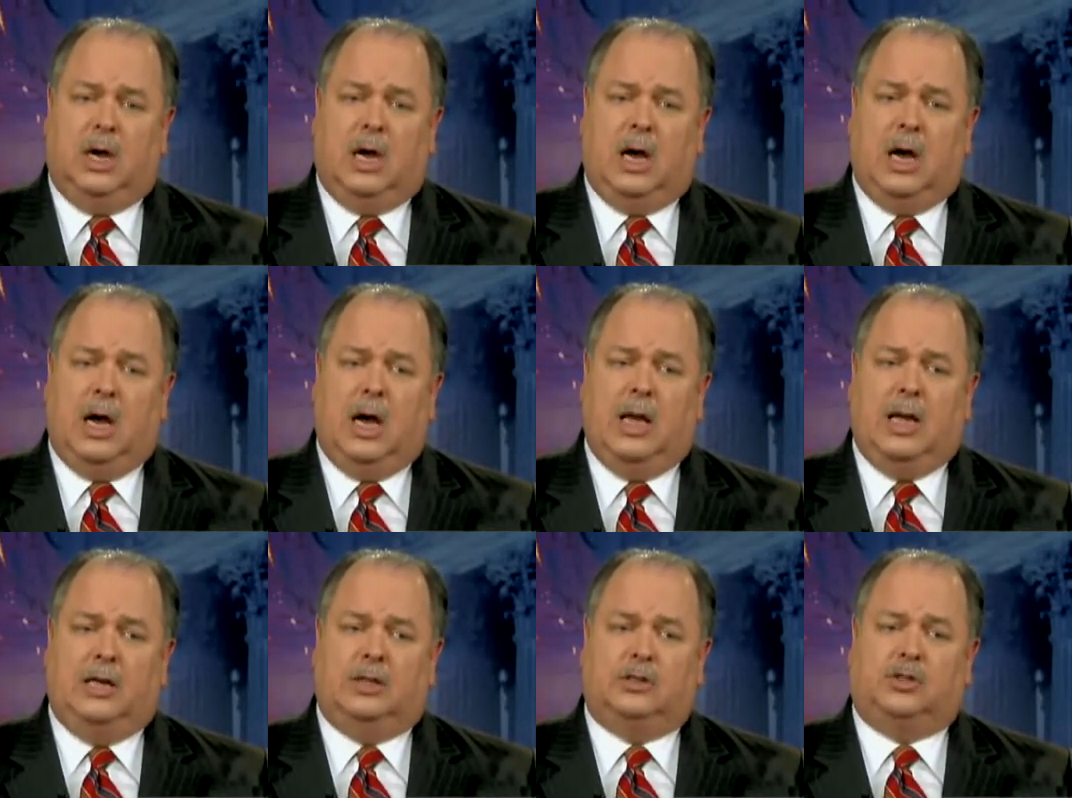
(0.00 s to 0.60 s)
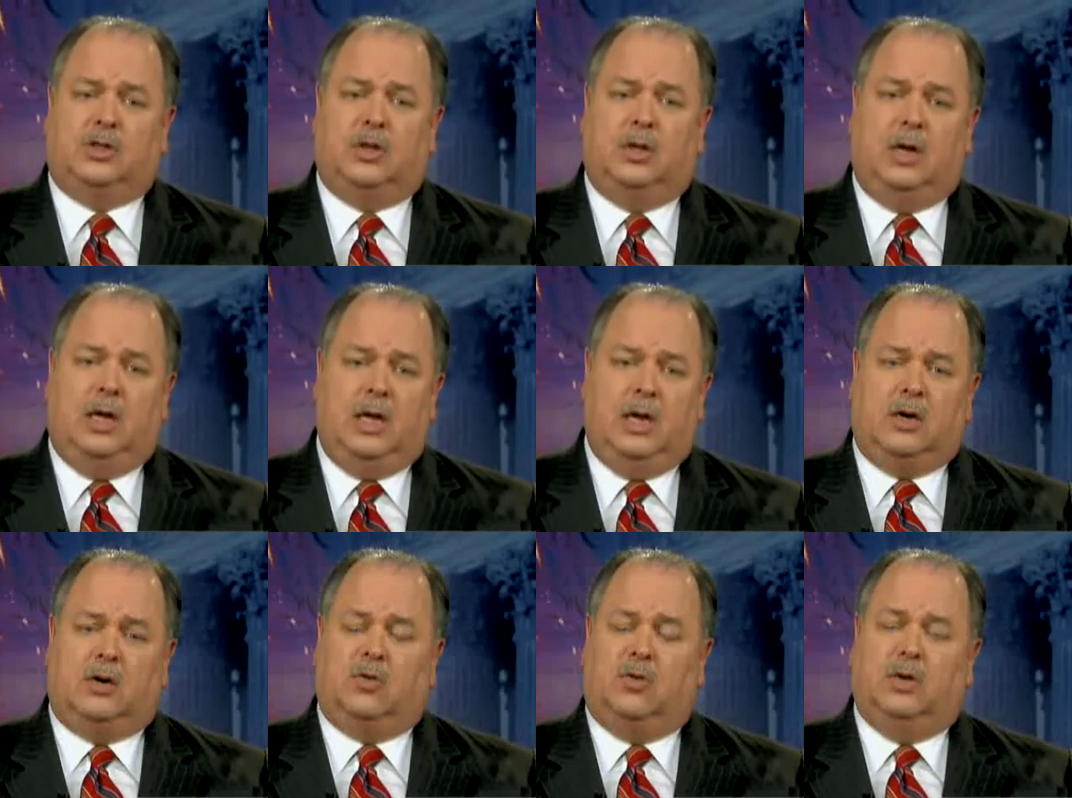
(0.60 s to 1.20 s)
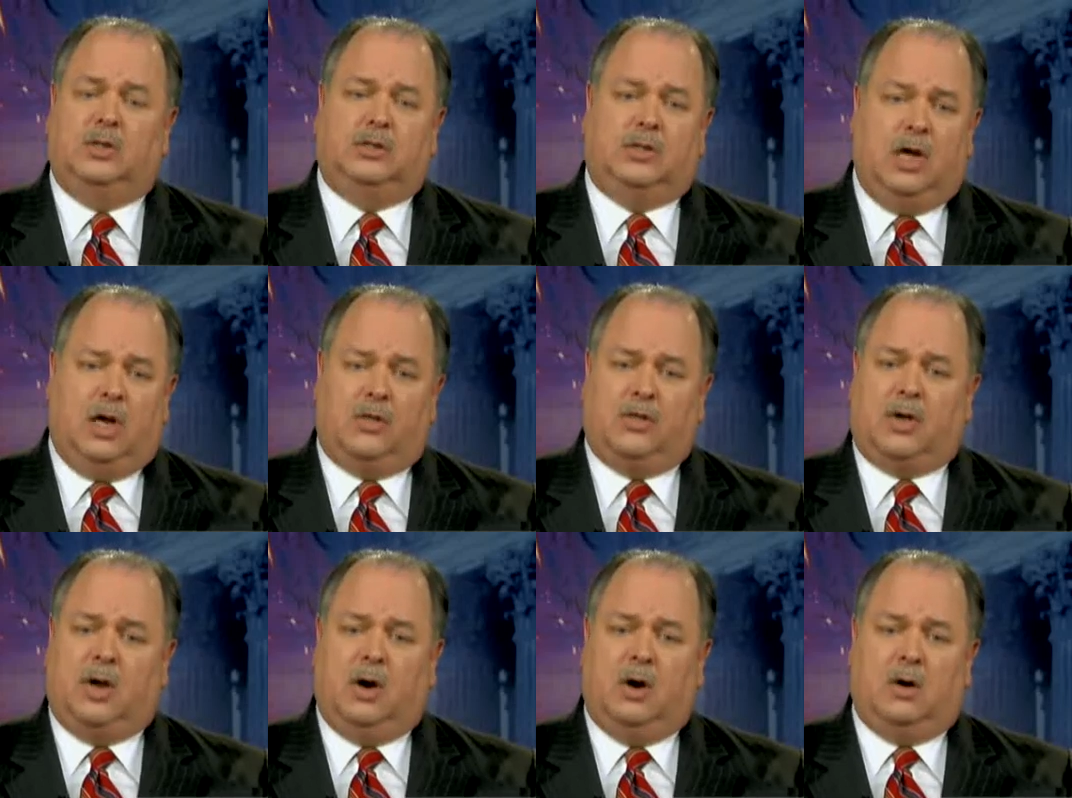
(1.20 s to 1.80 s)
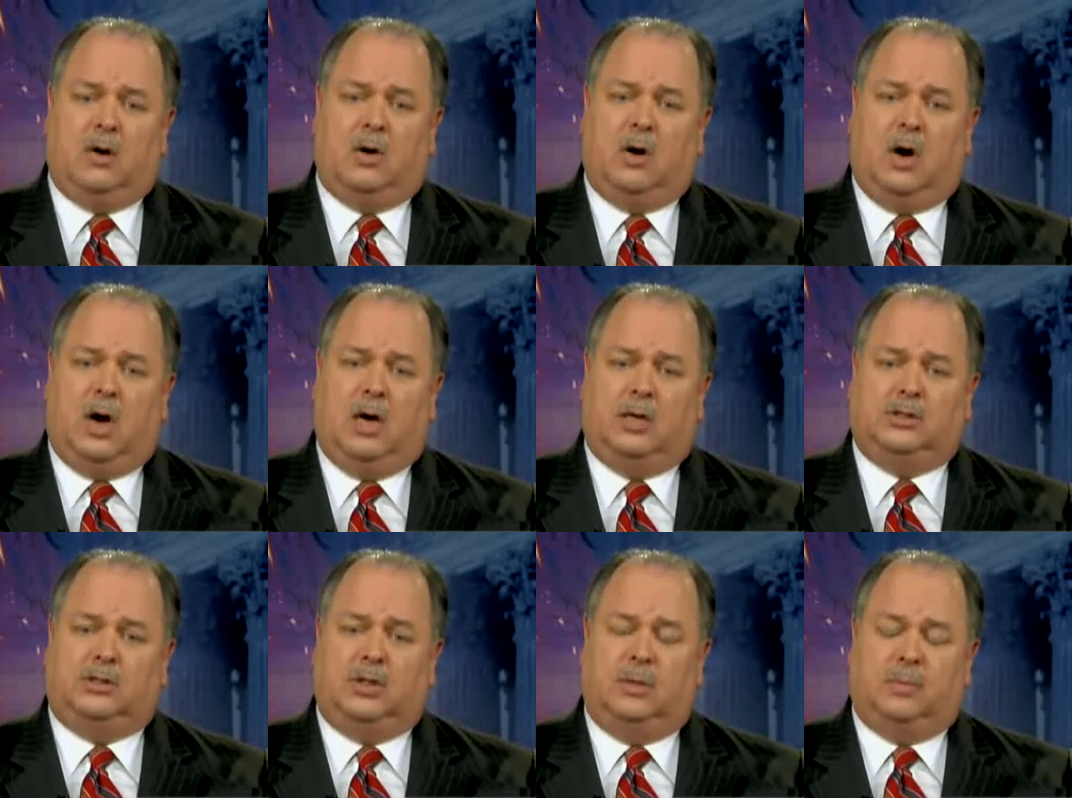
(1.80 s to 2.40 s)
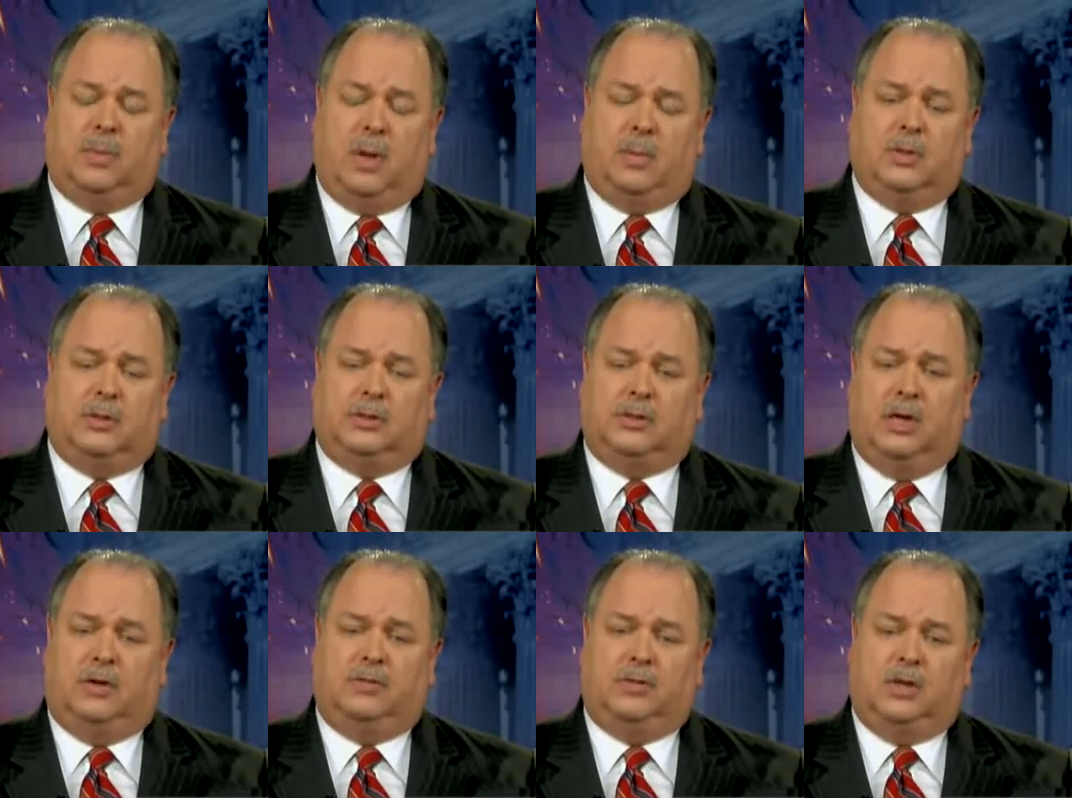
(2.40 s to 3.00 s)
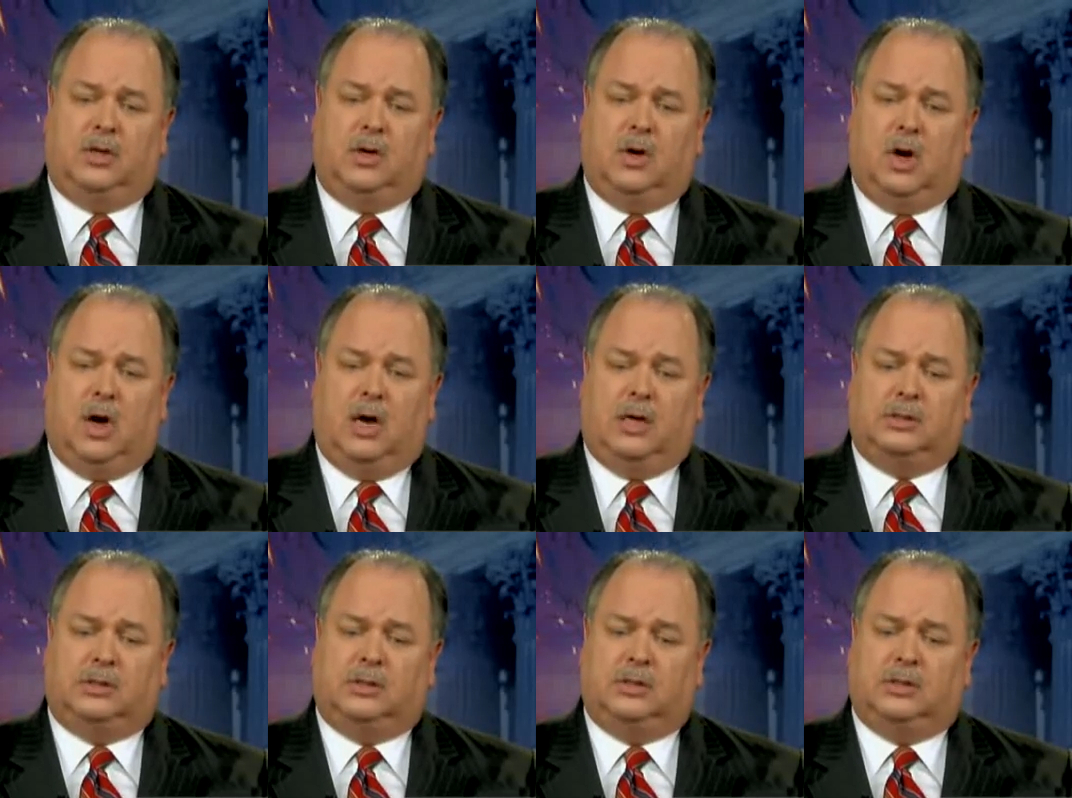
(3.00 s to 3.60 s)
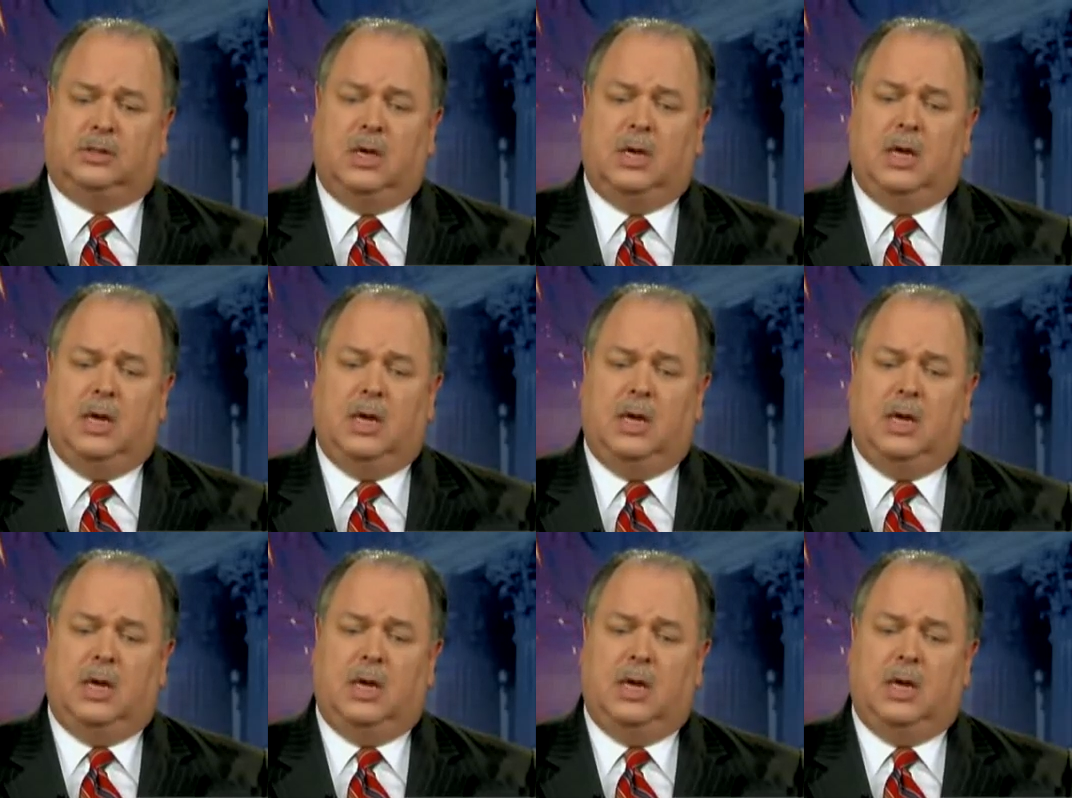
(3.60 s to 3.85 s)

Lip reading: It's going to increase health care costs and public safety costs.